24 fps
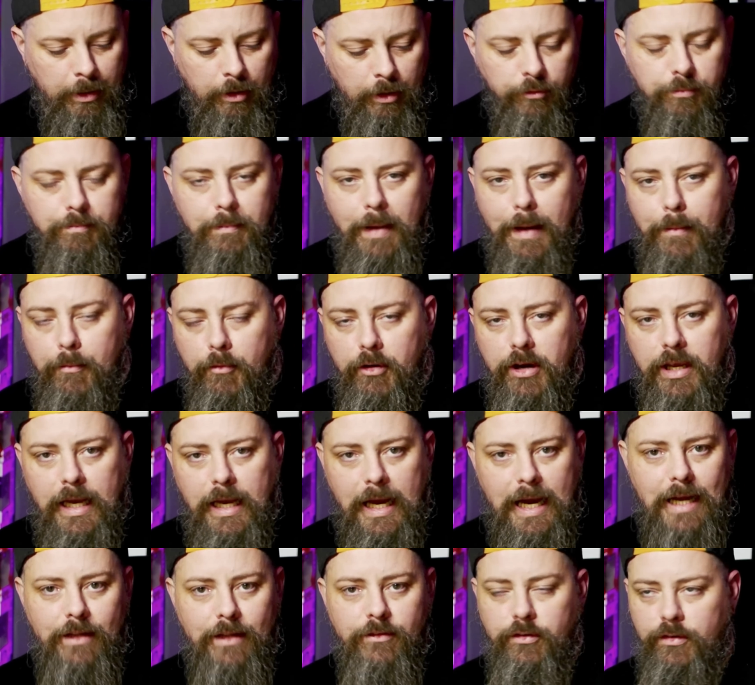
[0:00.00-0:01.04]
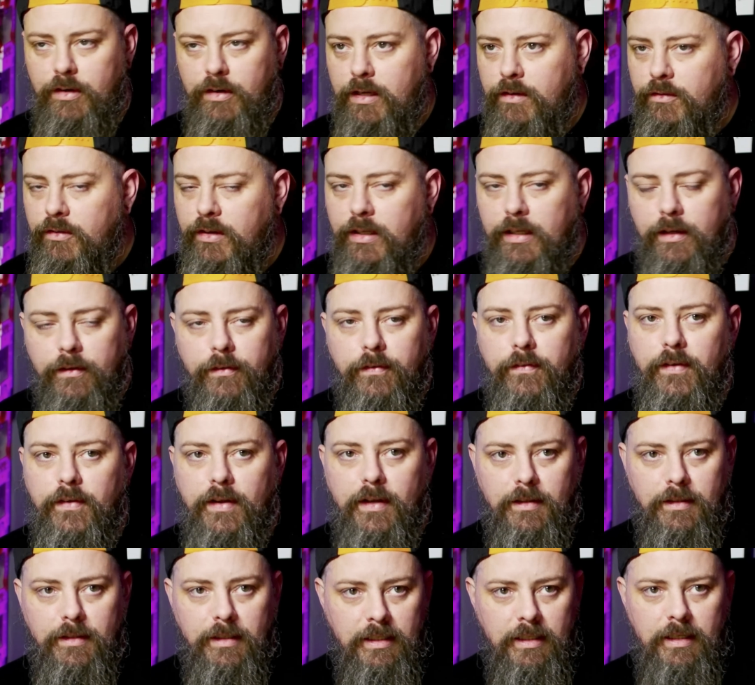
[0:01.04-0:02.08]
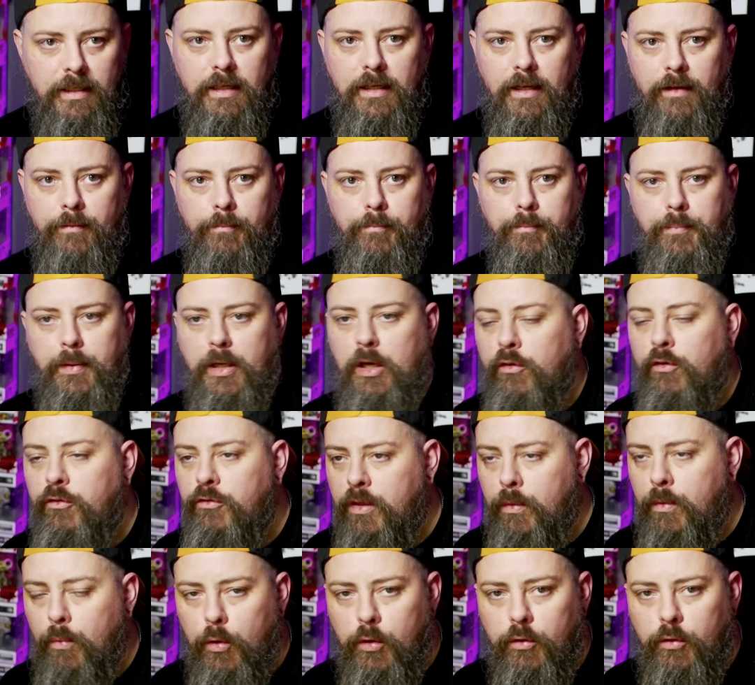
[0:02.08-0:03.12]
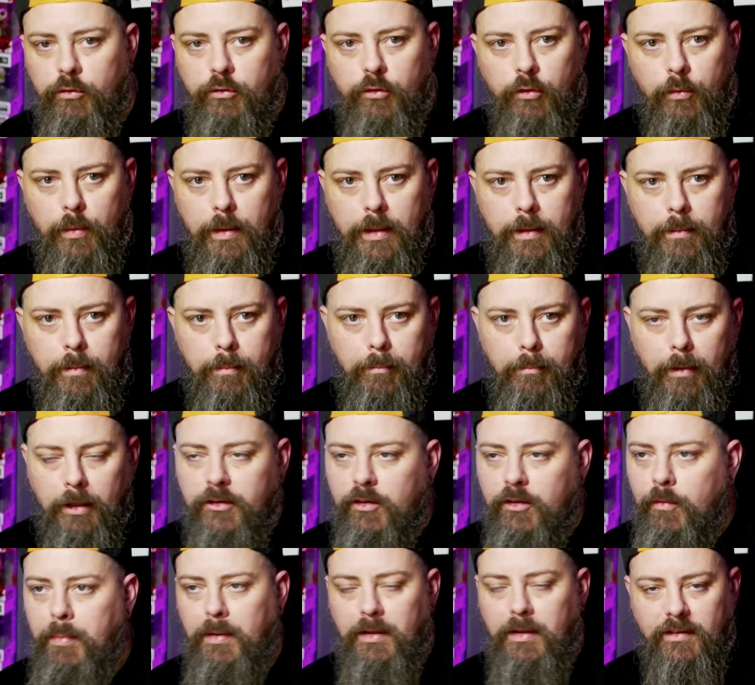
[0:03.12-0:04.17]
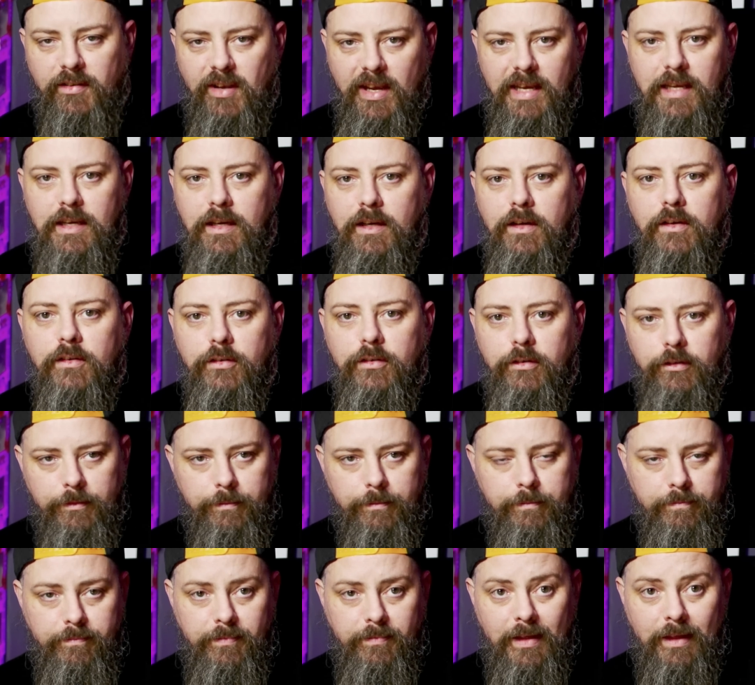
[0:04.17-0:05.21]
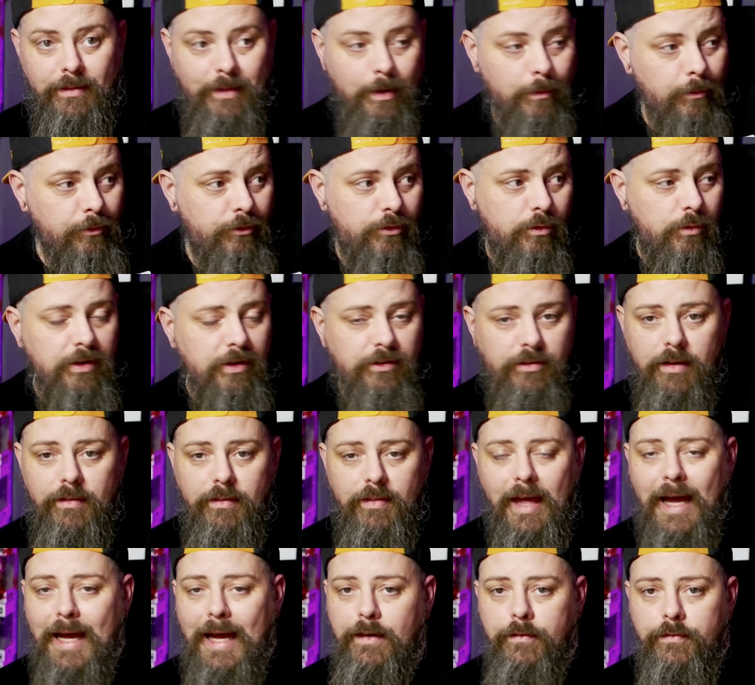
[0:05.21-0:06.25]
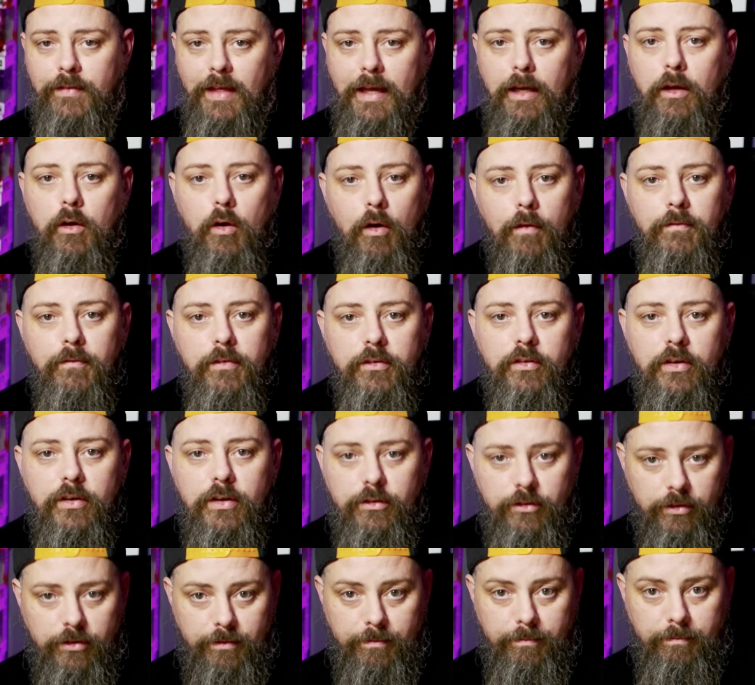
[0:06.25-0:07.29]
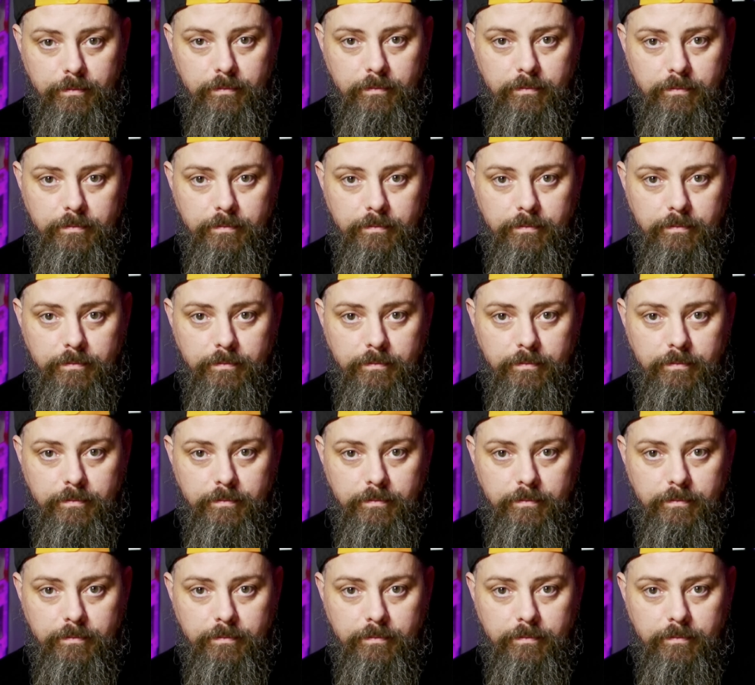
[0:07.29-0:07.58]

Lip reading: because memory cards are easy to fill, because they weren't doing multiple takes, that was the only take they had of that conversation.